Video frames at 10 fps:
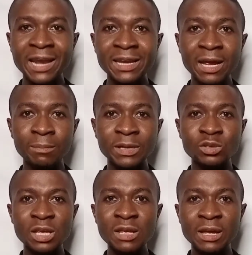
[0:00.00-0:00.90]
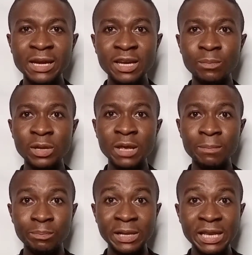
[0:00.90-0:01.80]
And then Pastor E.
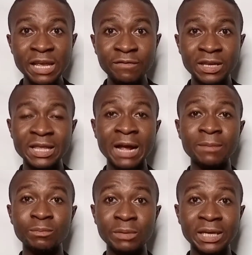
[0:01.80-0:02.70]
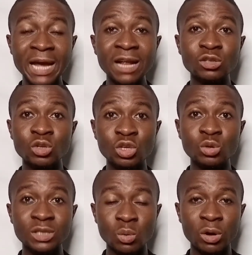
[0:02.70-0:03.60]
Adeboye believed it and began to
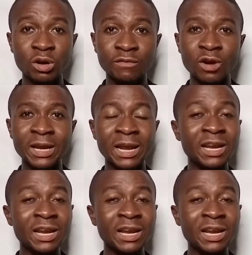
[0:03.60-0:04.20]
use the word of God.